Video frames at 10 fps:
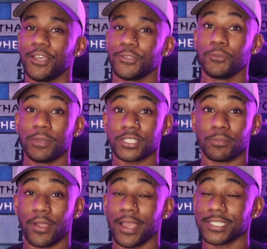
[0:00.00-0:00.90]
You'd be
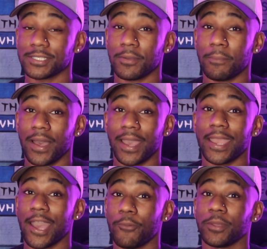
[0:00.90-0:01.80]
surprised by
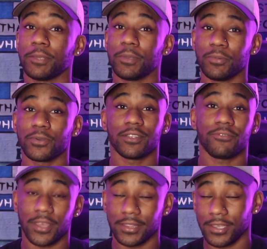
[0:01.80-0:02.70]
how many people get
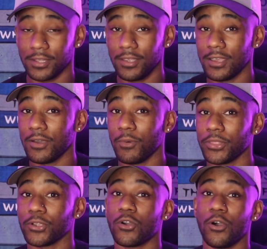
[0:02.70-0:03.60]
offended
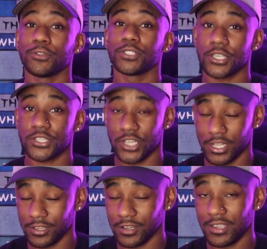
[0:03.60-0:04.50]
when they're called
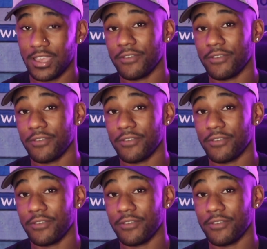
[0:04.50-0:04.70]
cisgender.